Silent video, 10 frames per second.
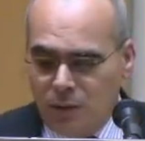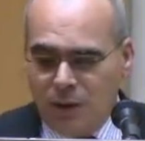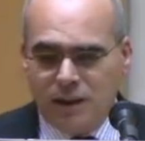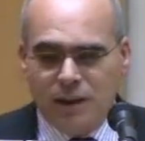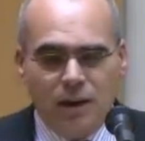
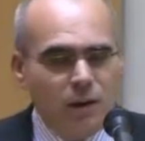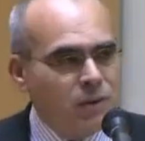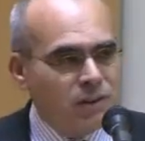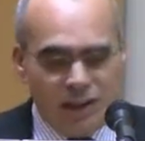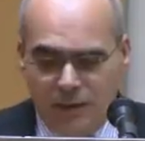with the
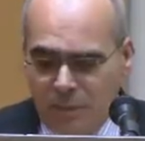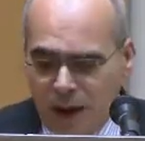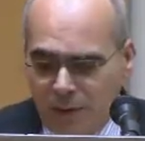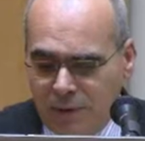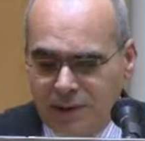Congress in
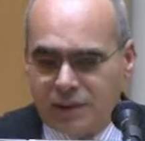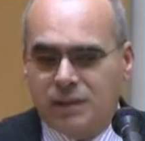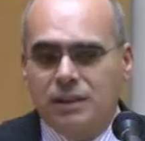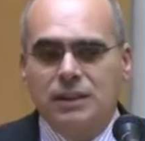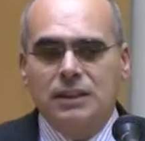Paris.